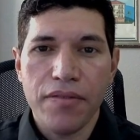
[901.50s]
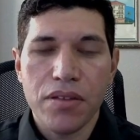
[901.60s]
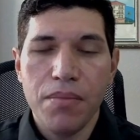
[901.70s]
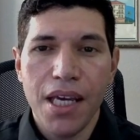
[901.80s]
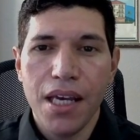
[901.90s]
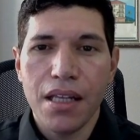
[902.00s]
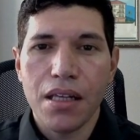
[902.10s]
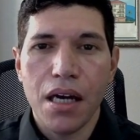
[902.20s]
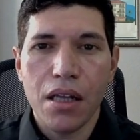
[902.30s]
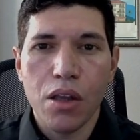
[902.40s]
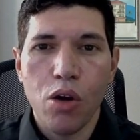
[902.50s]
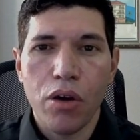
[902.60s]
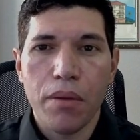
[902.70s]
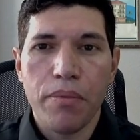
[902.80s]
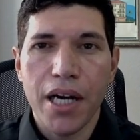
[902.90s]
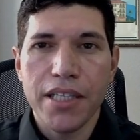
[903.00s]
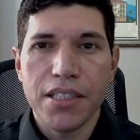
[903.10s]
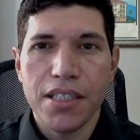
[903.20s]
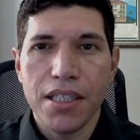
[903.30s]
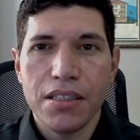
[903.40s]
to mean lower
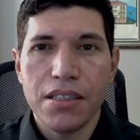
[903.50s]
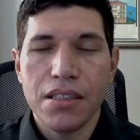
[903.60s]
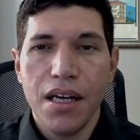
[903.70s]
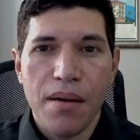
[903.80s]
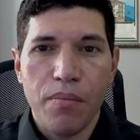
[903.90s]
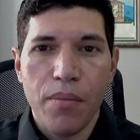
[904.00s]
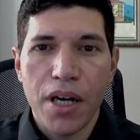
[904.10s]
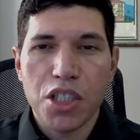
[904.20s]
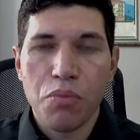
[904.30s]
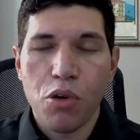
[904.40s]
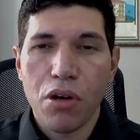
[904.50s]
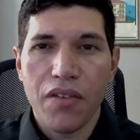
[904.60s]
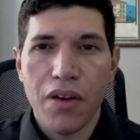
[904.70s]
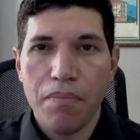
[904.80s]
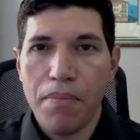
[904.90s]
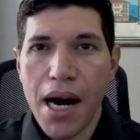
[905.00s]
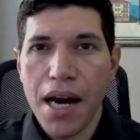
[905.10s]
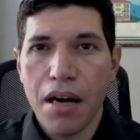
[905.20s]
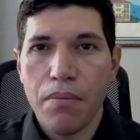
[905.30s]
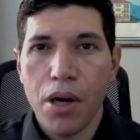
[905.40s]
prices, much more of a
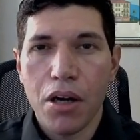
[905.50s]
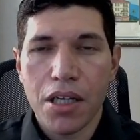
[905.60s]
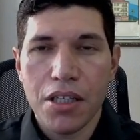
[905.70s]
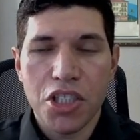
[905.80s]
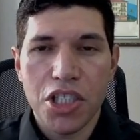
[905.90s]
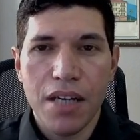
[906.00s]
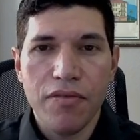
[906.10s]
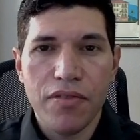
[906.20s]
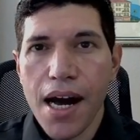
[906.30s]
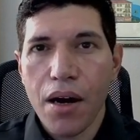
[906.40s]
buyer market shift.